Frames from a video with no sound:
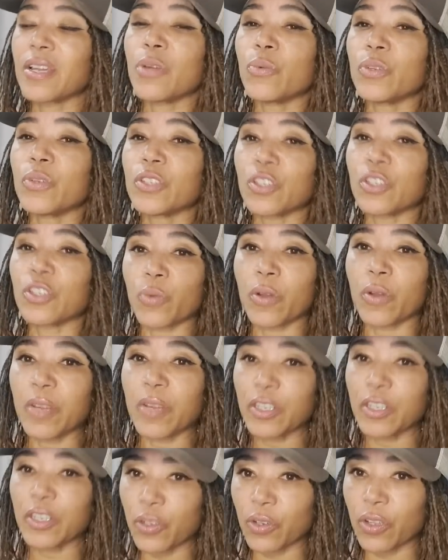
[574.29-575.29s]
we just want to
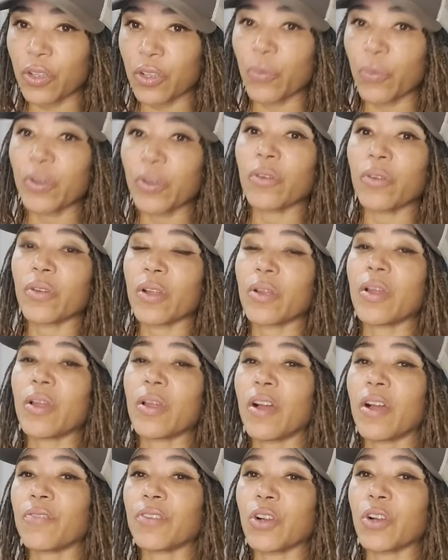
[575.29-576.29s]
make sure that we don't
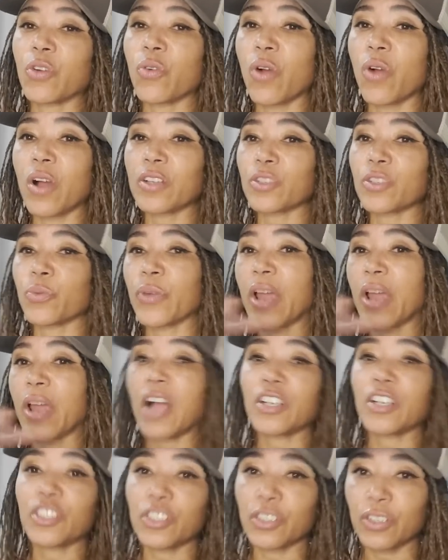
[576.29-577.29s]
have a cross
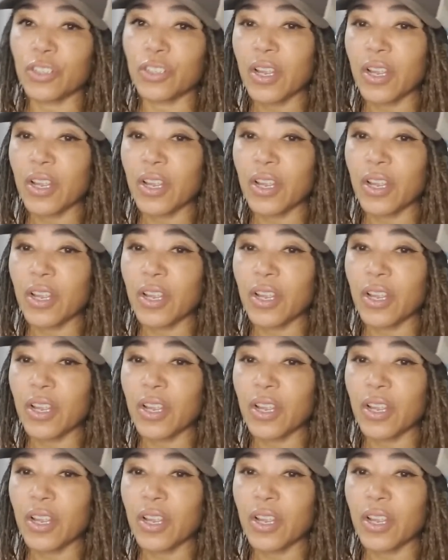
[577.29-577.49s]
reaction